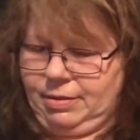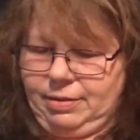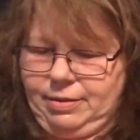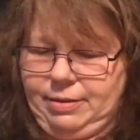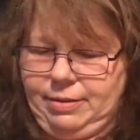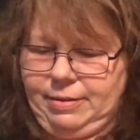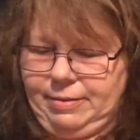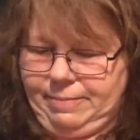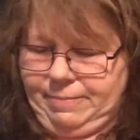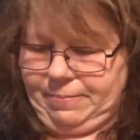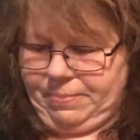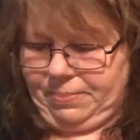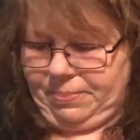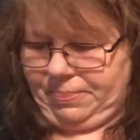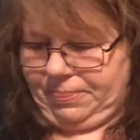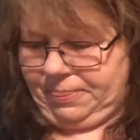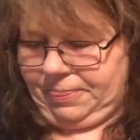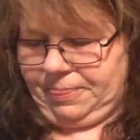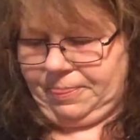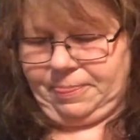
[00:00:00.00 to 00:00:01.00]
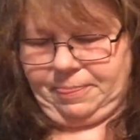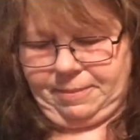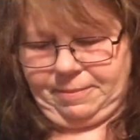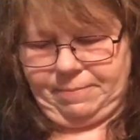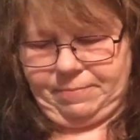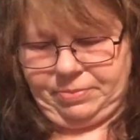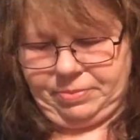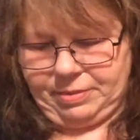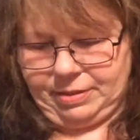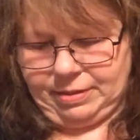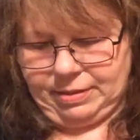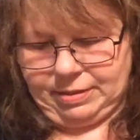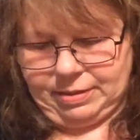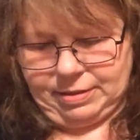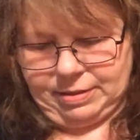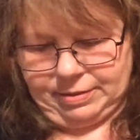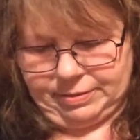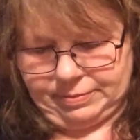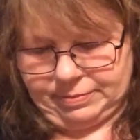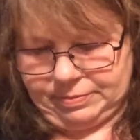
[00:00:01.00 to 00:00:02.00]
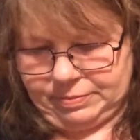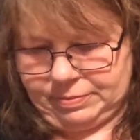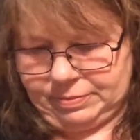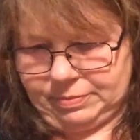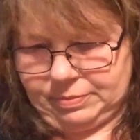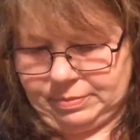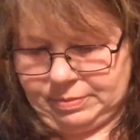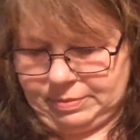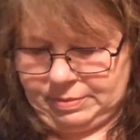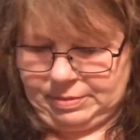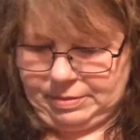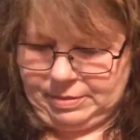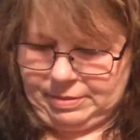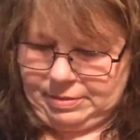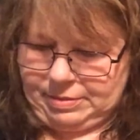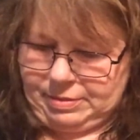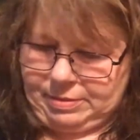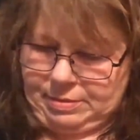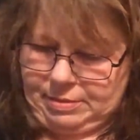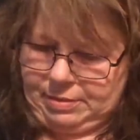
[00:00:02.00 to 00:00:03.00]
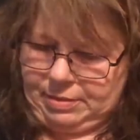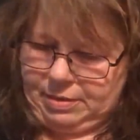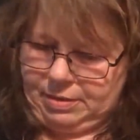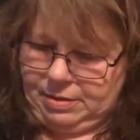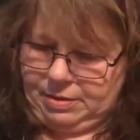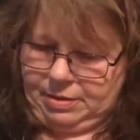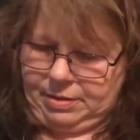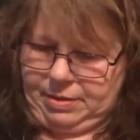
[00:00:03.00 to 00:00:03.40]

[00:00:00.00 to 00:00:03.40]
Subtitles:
No one is speaking in this clip.